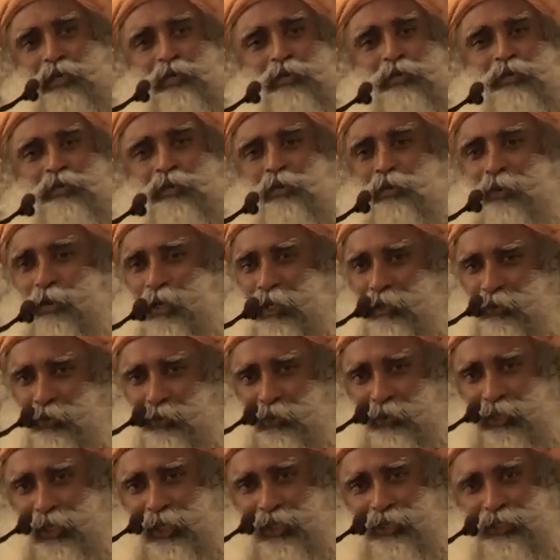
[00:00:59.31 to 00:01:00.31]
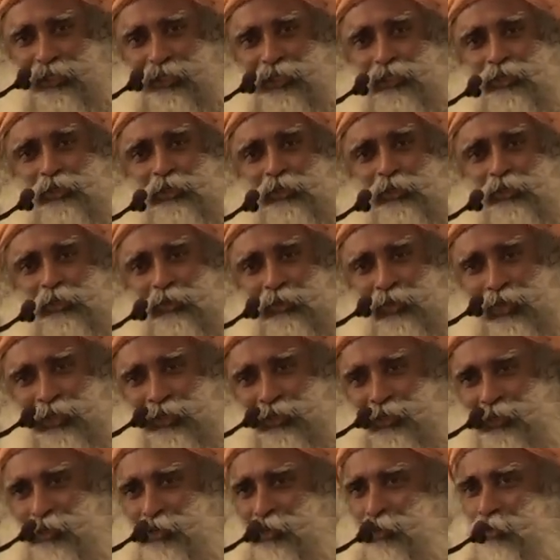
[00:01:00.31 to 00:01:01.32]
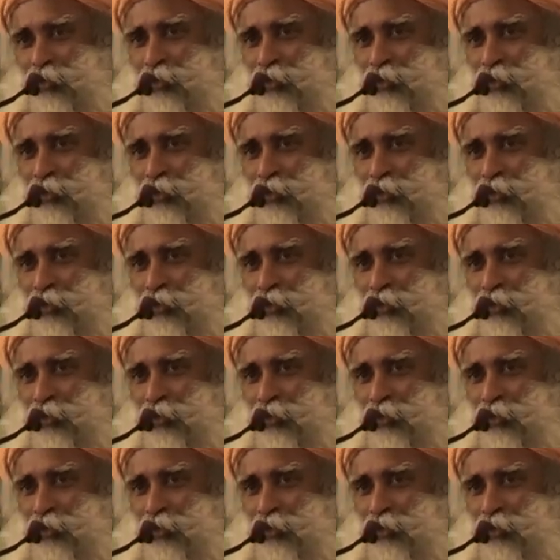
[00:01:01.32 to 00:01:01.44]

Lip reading: to your education, to your religion, to